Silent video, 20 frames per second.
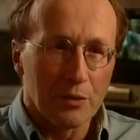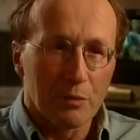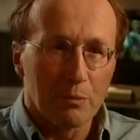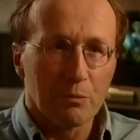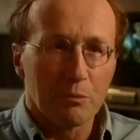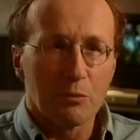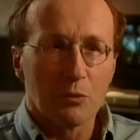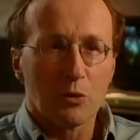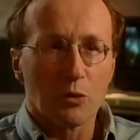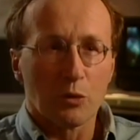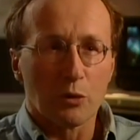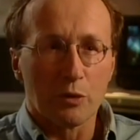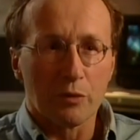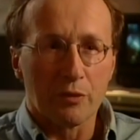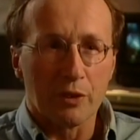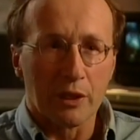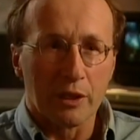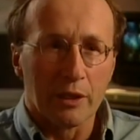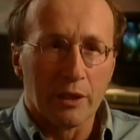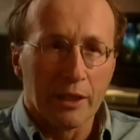sort of
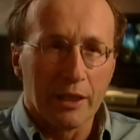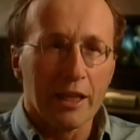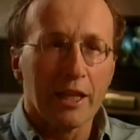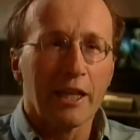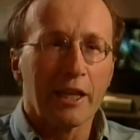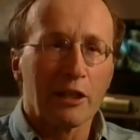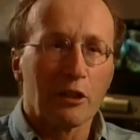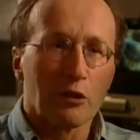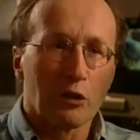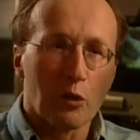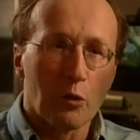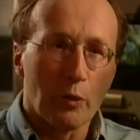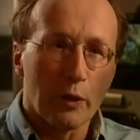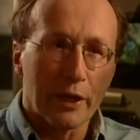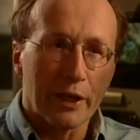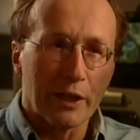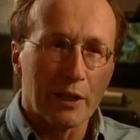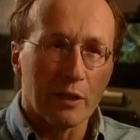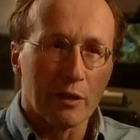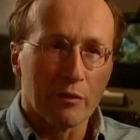the king or
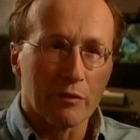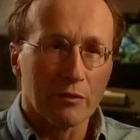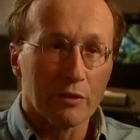queen of